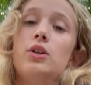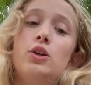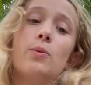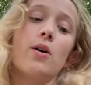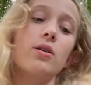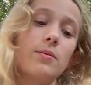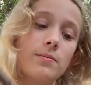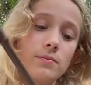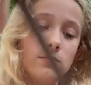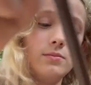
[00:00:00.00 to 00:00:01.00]
You're welcome.
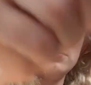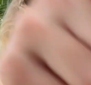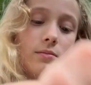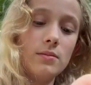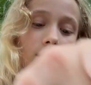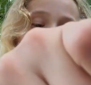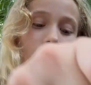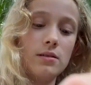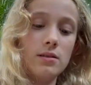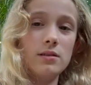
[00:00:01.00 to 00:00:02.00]

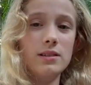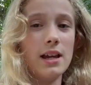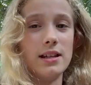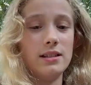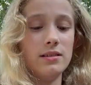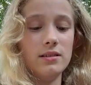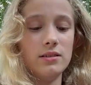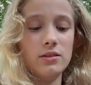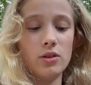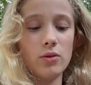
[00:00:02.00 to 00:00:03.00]
Yeah,
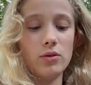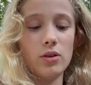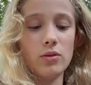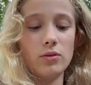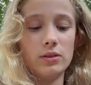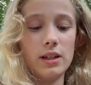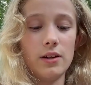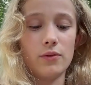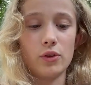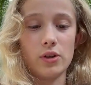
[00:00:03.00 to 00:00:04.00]
don't don't get
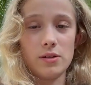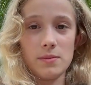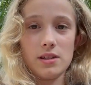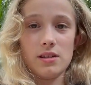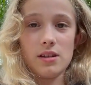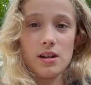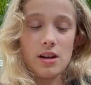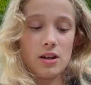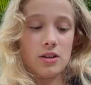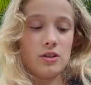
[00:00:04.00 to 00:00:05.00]
it for Christmas.
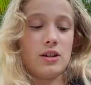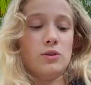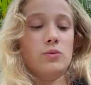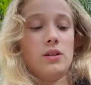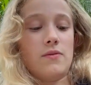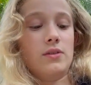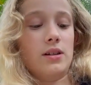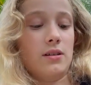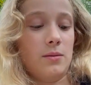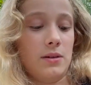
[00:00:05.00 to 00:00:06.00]
Your kids will
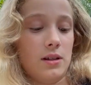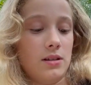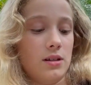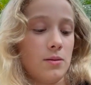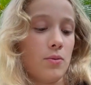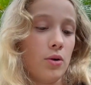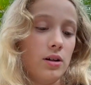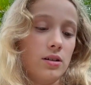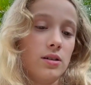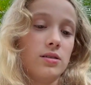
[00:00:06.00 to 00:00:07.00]
definitely be disappointed.